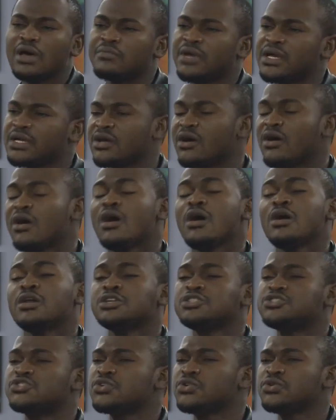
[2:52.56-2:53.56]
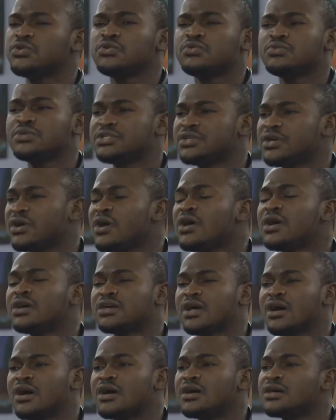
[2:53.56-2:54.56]
am I gonna do when you're
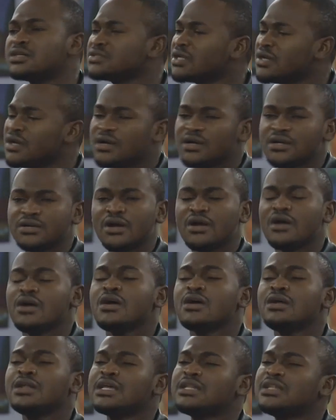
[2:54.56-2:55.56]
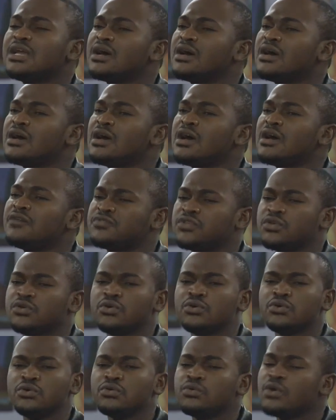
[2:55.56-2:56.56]
gone? Girl, I love
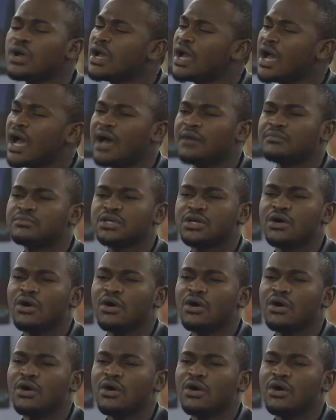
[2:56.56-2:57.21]
you. I'm